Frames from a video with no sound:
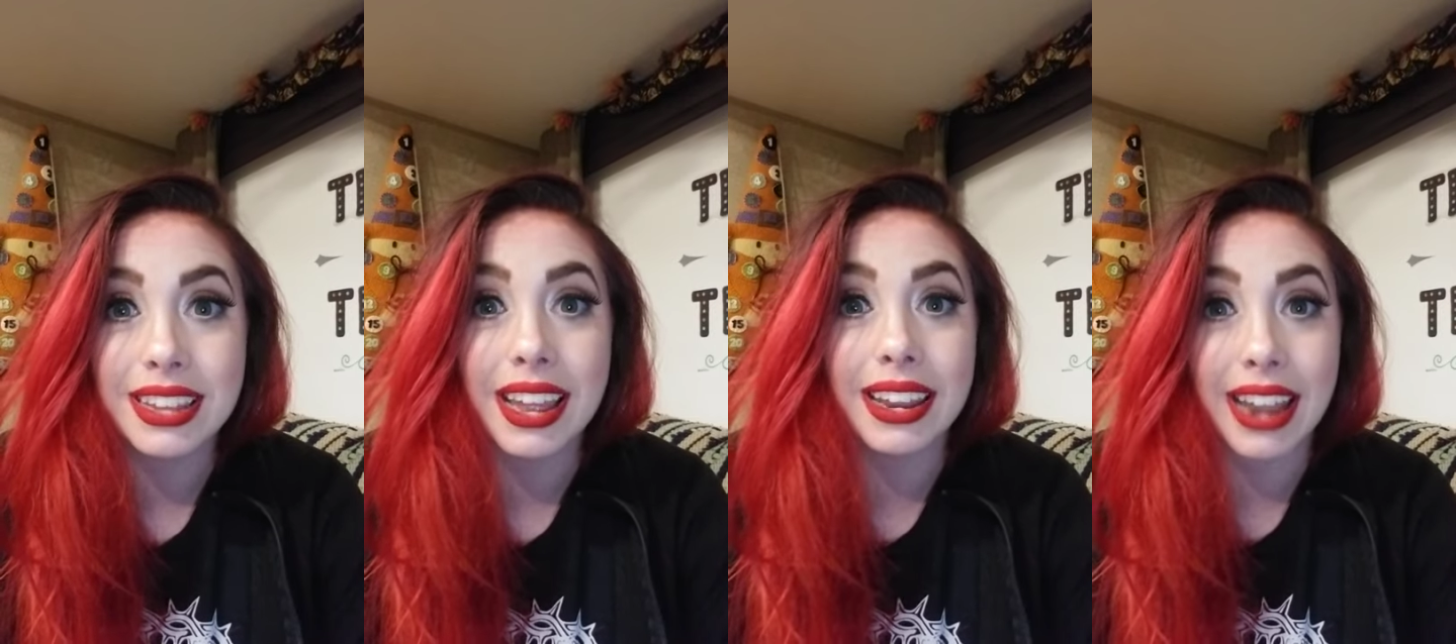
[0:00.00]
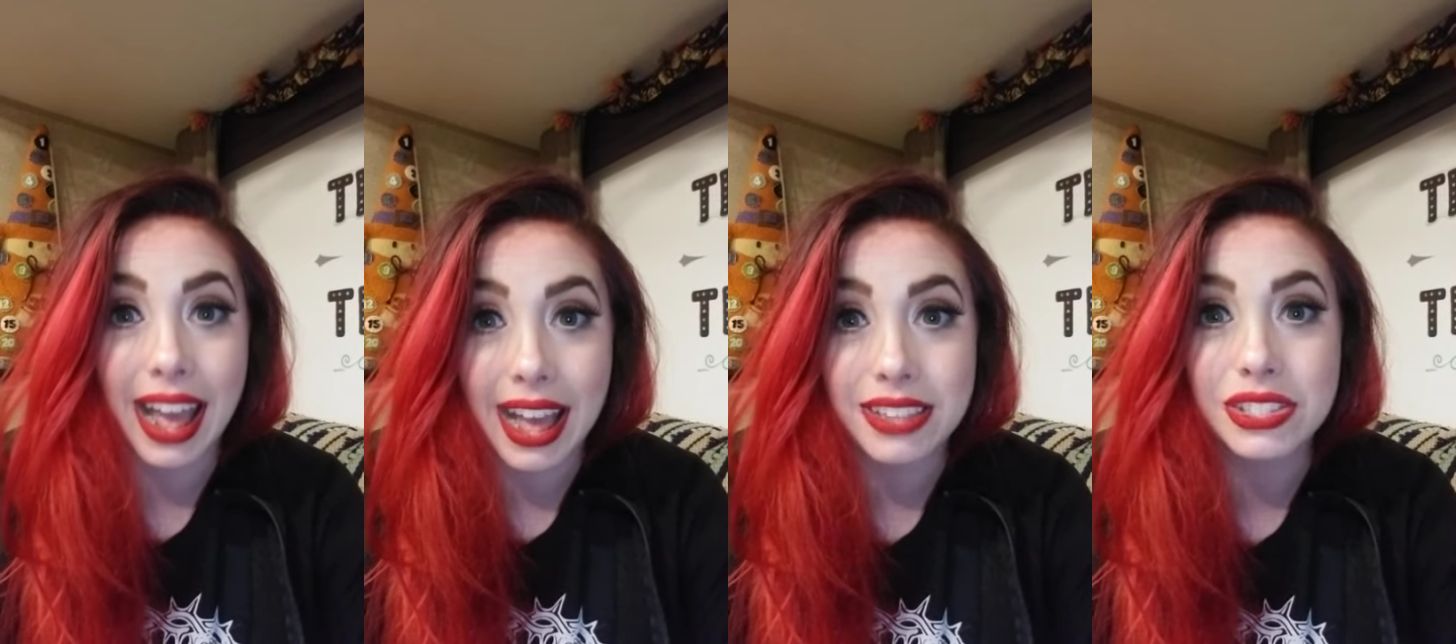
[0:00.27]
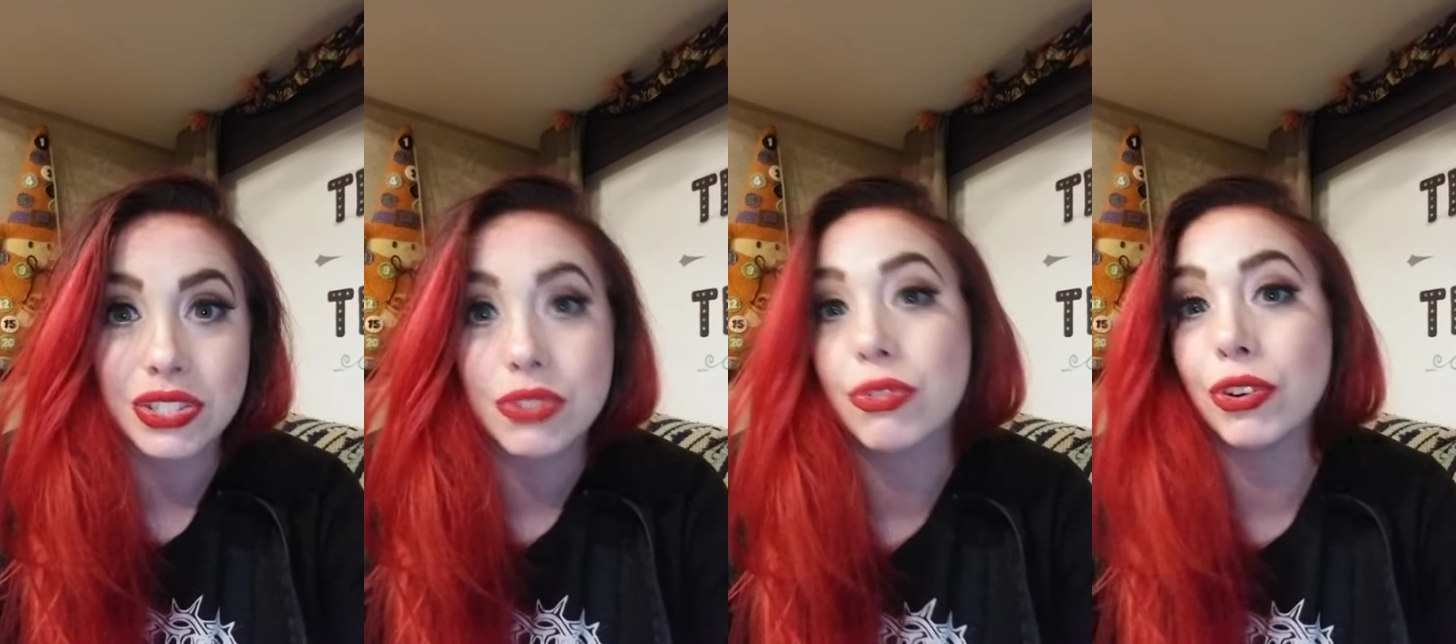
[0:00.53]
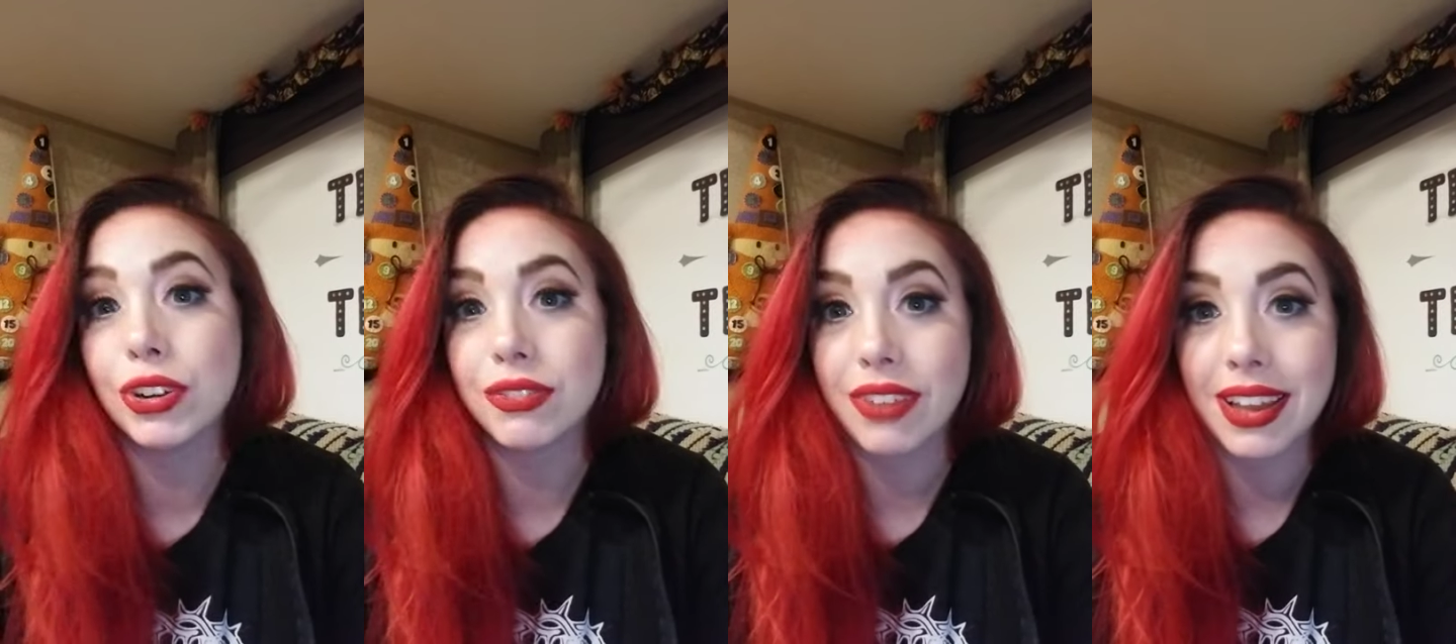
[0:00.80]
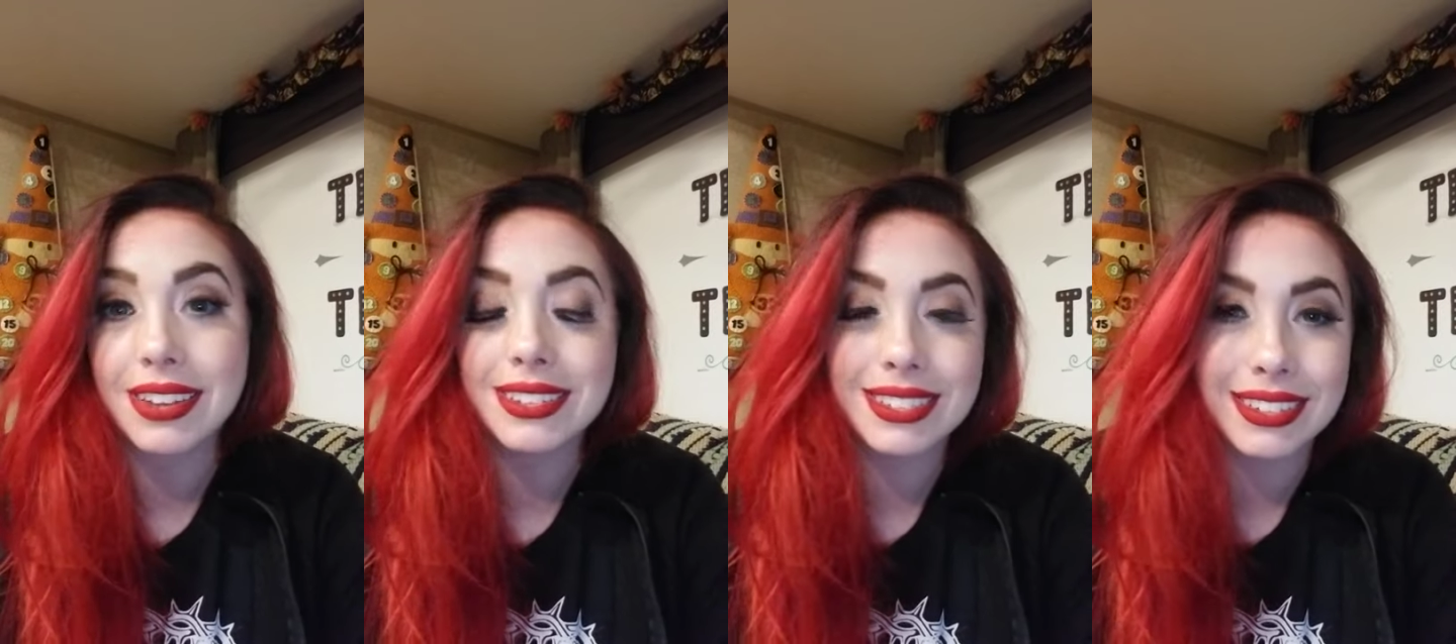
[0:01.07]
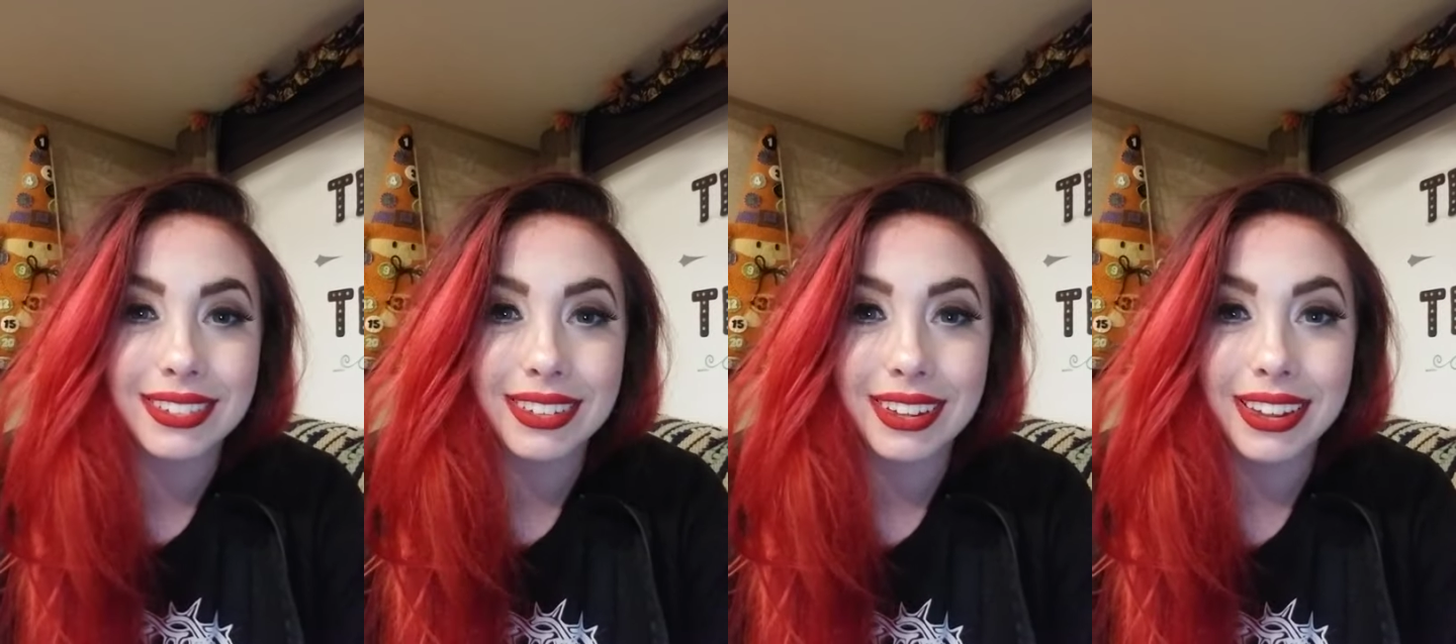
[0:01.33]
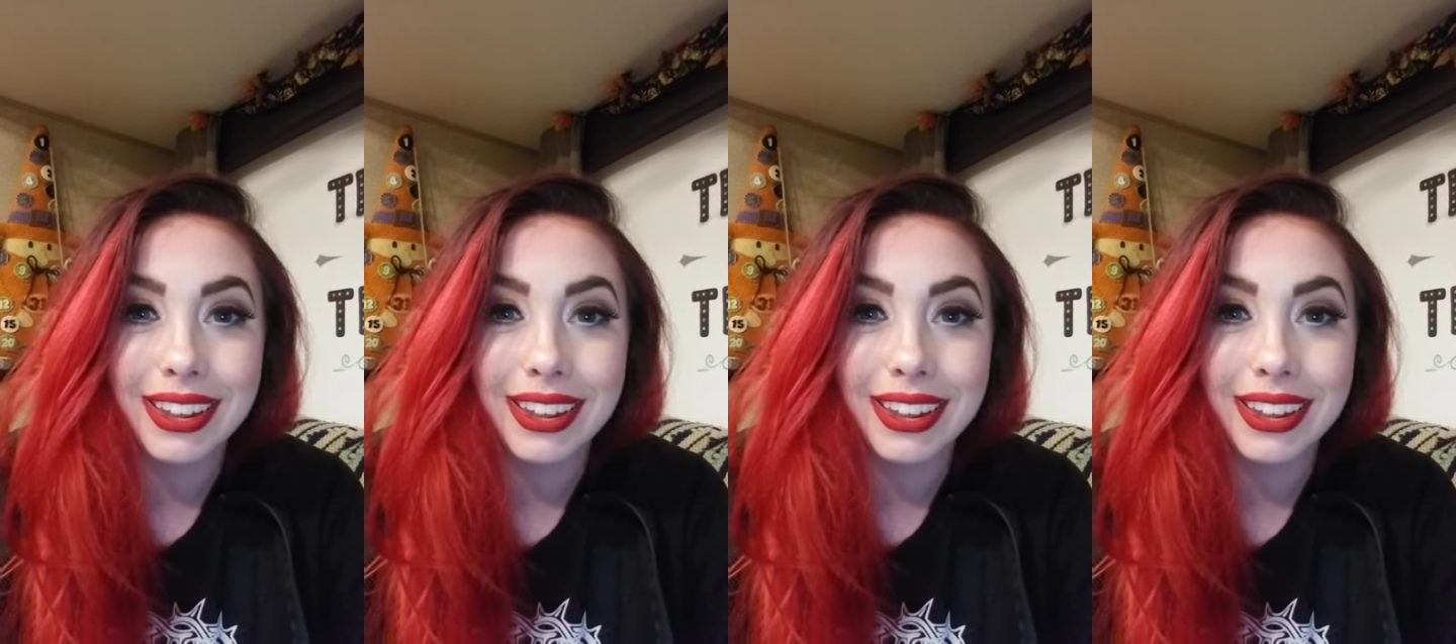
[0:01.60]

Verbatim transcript: and asks for advice.